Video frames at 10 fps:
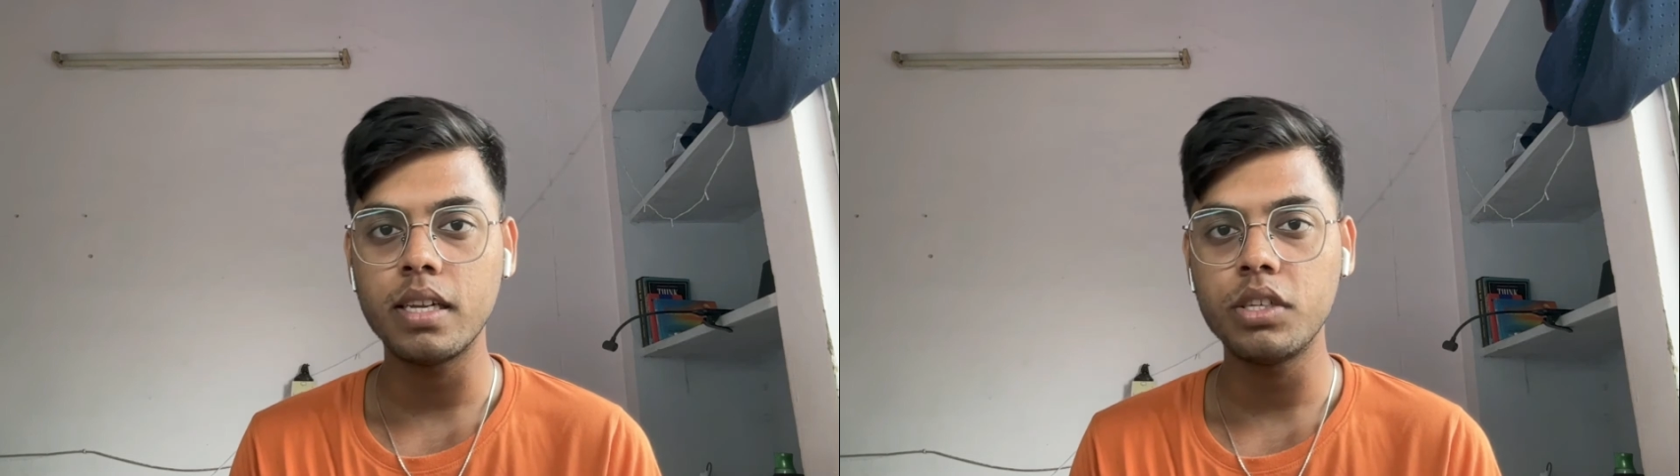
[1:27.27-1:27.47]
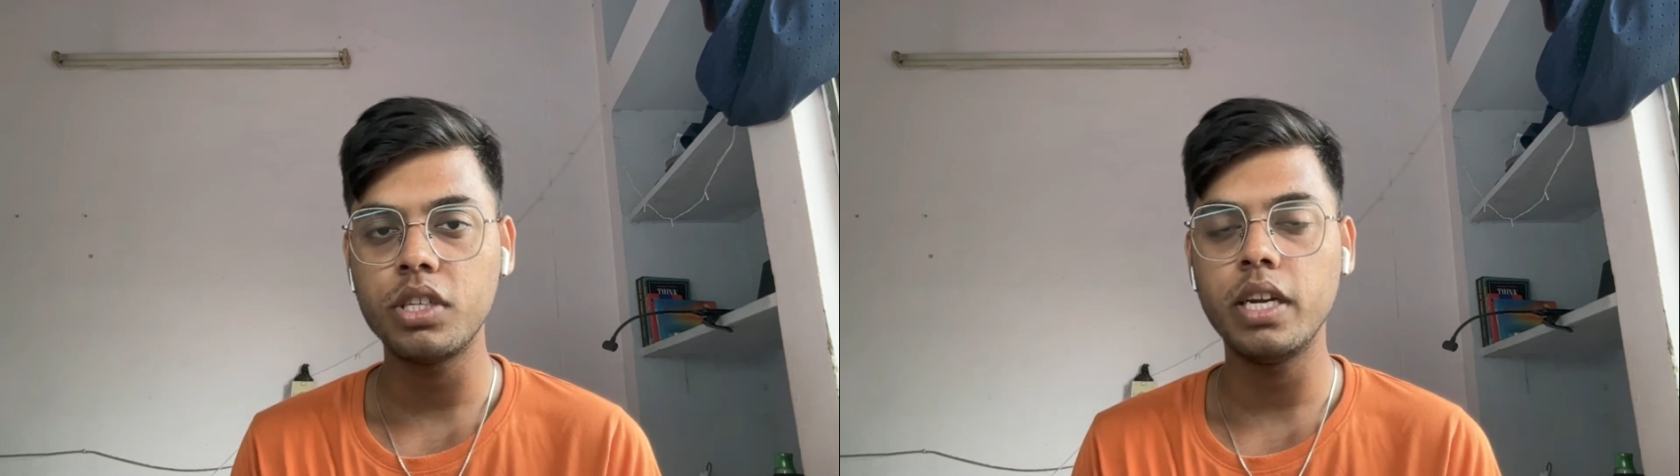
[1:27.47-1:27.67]

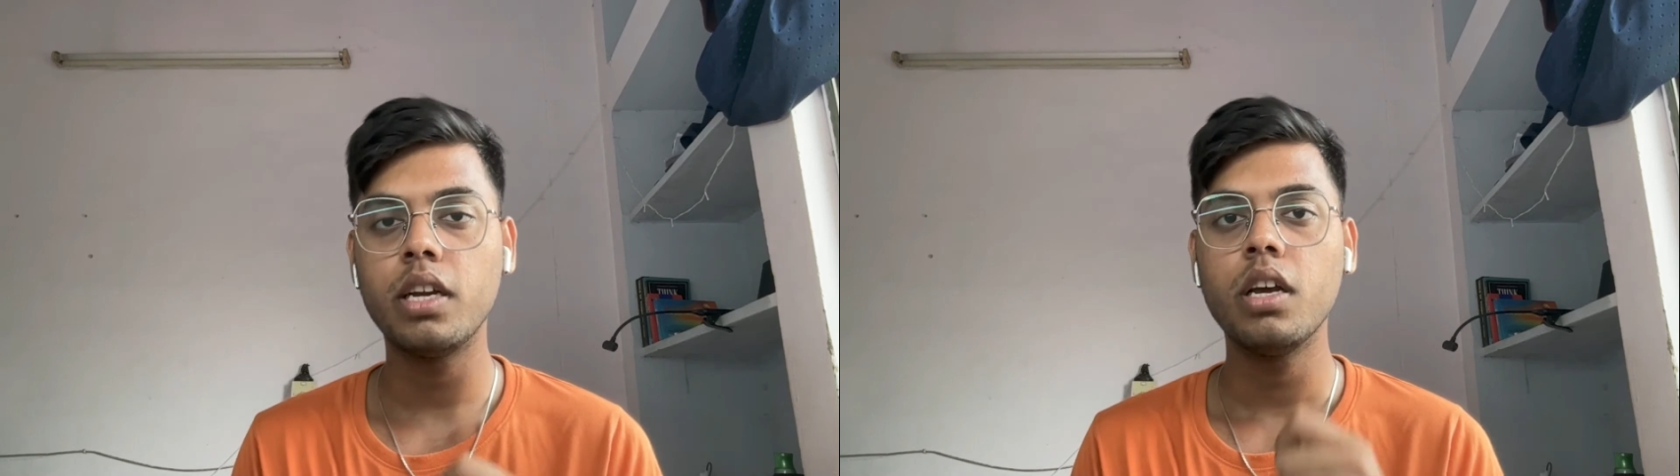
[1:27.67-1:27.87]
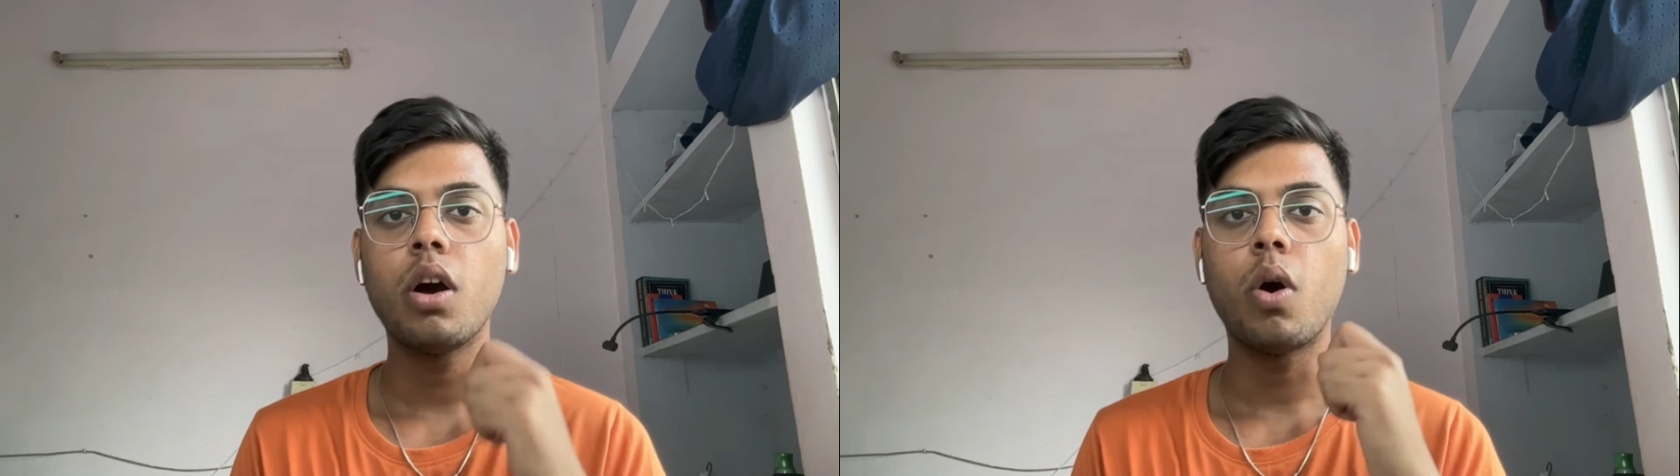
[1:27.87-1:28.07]
sheet
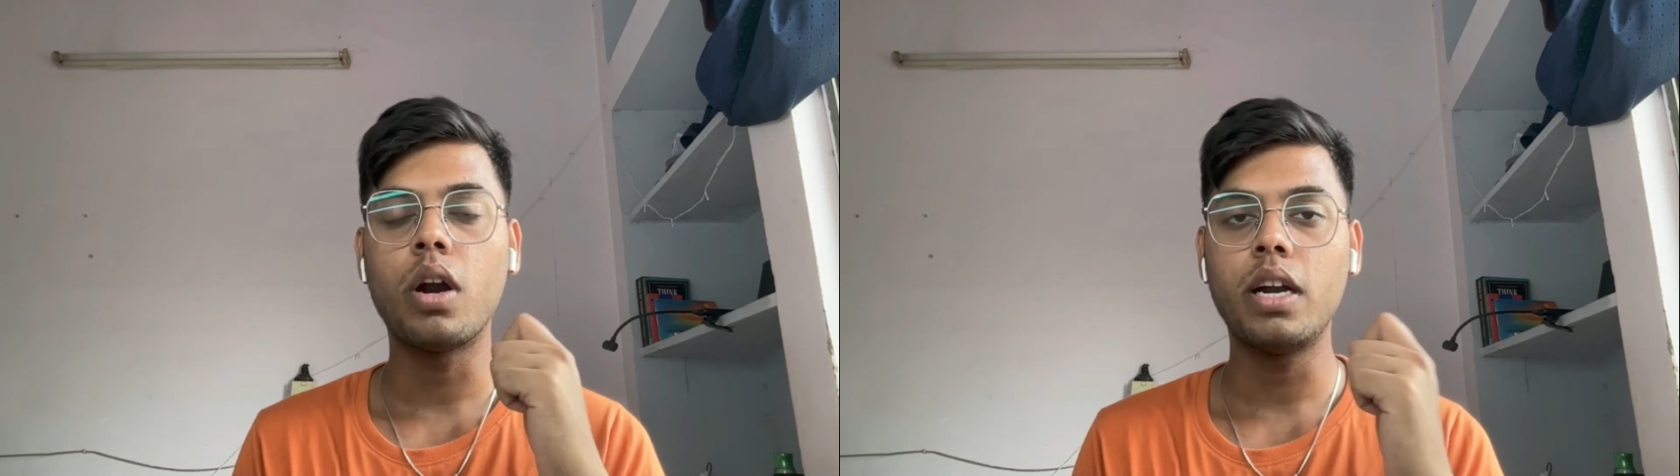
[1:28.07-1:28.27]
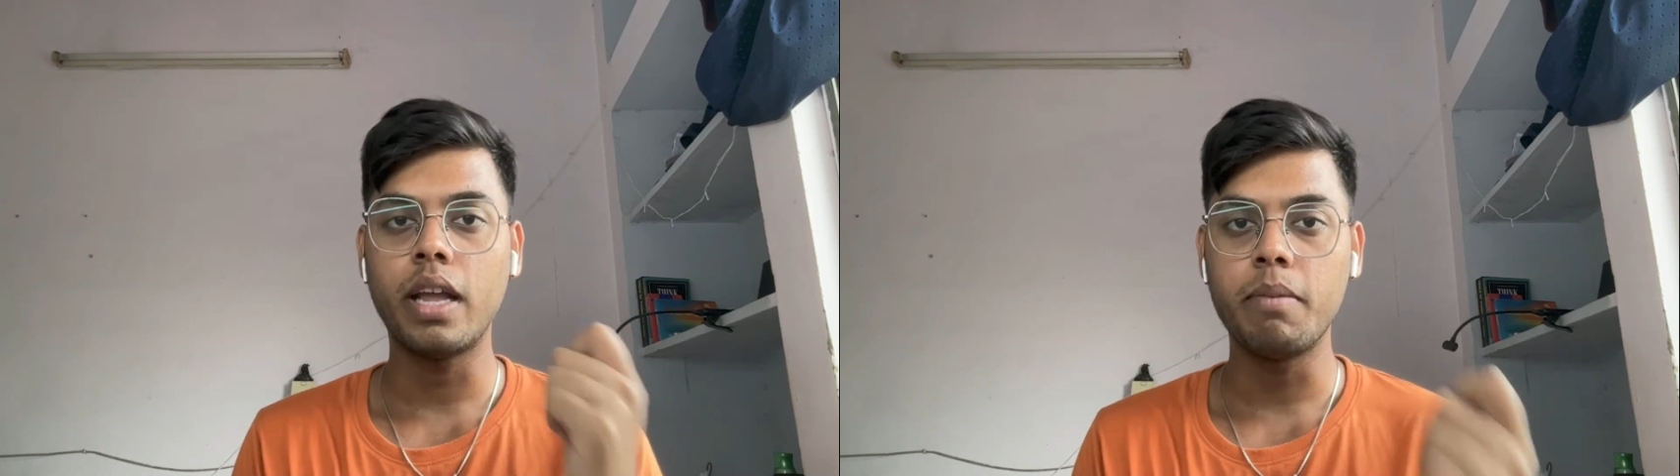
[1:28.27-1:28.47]
or a
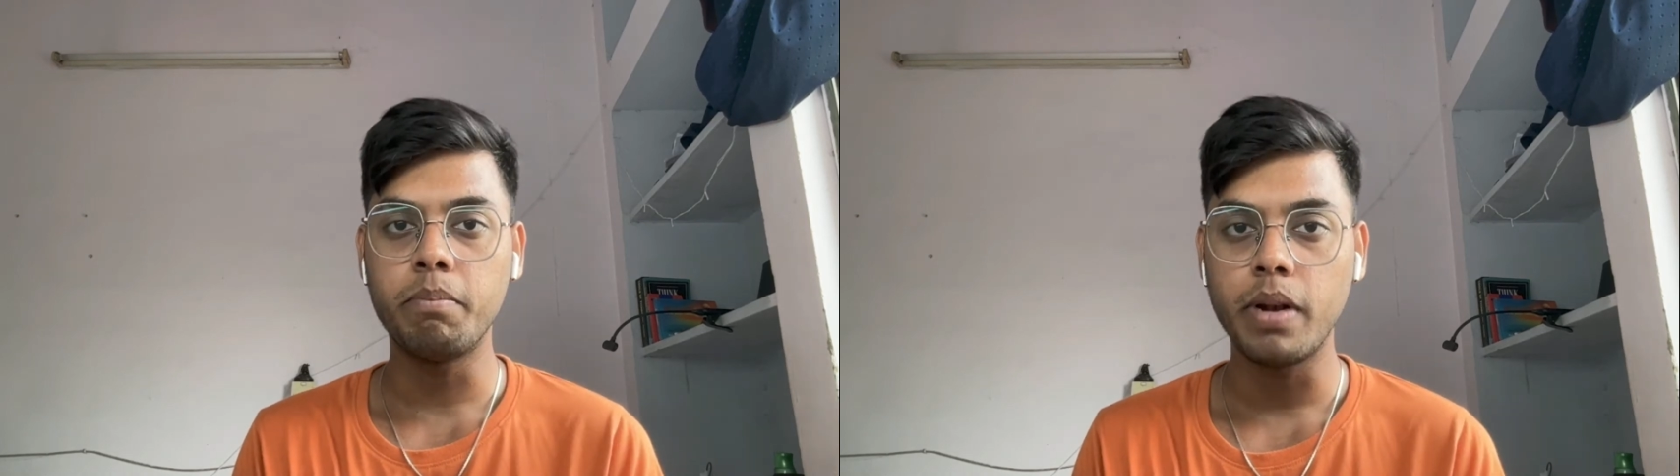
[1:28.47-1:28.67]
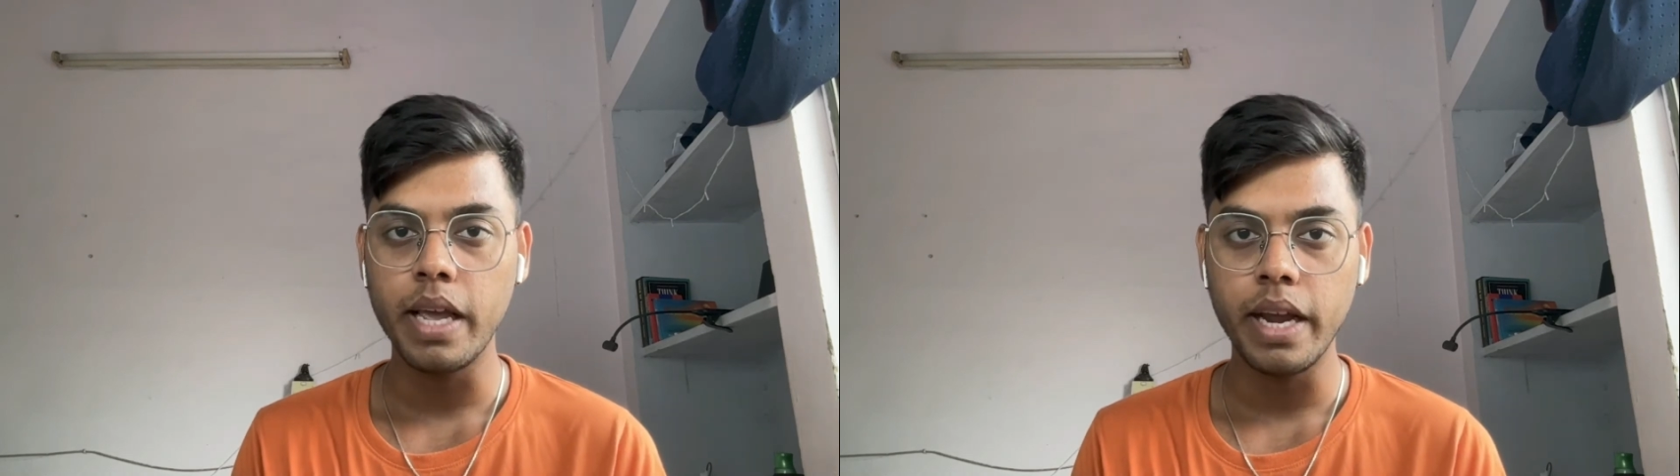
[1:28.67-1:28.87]

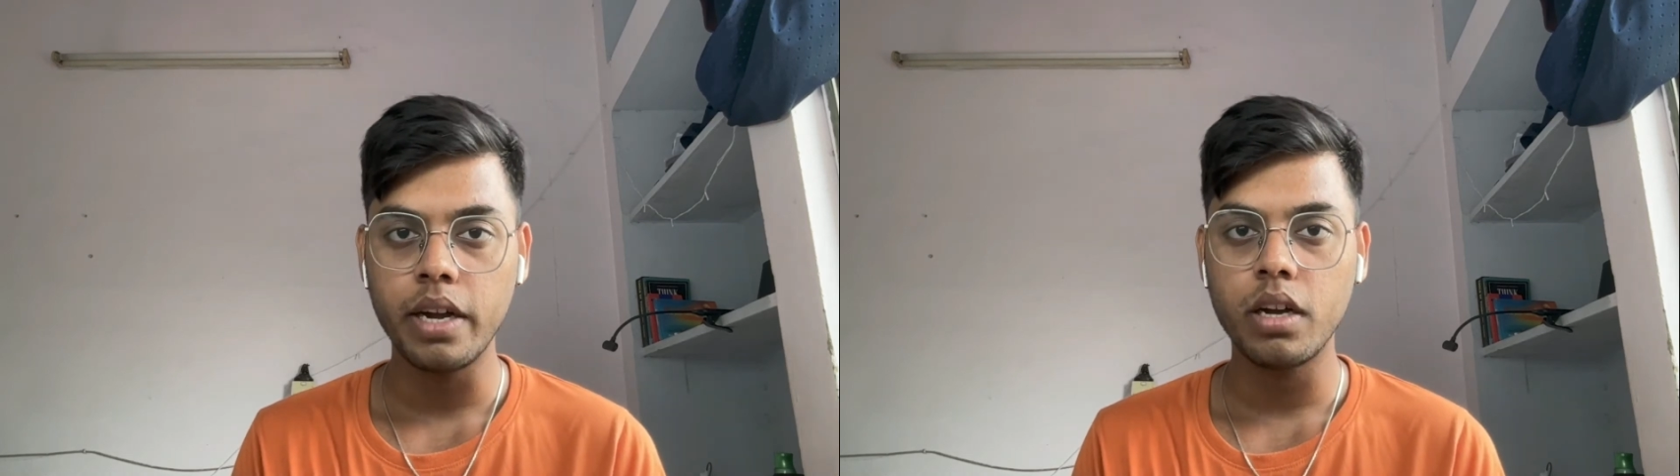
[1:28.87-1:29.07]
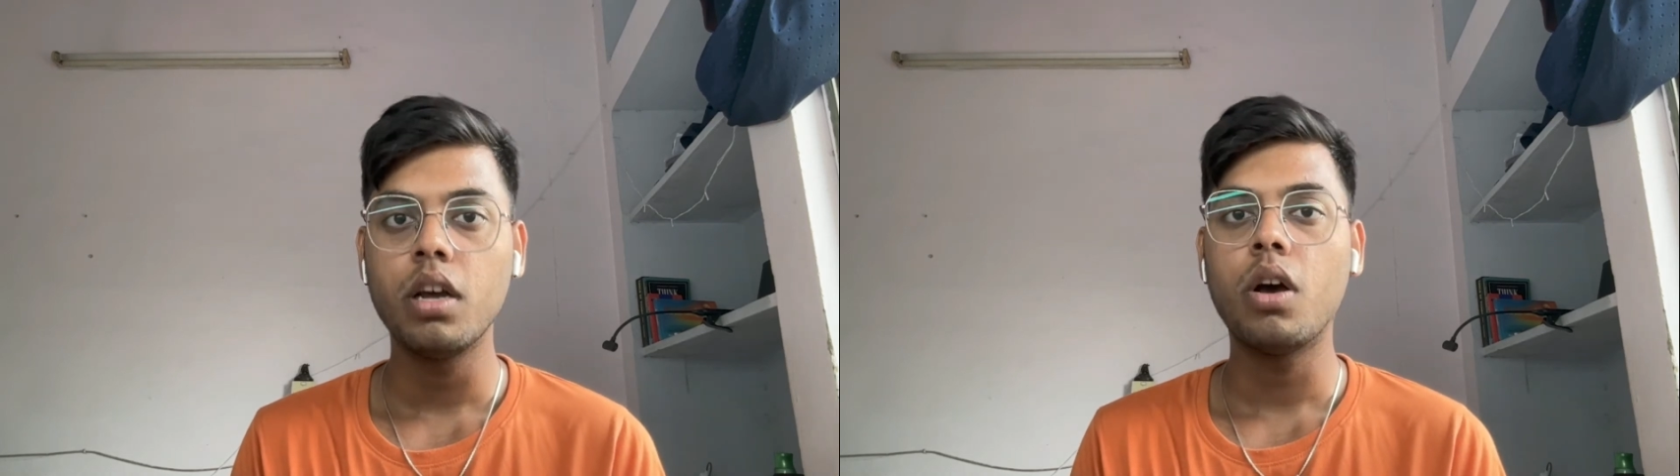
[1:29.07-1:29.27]
template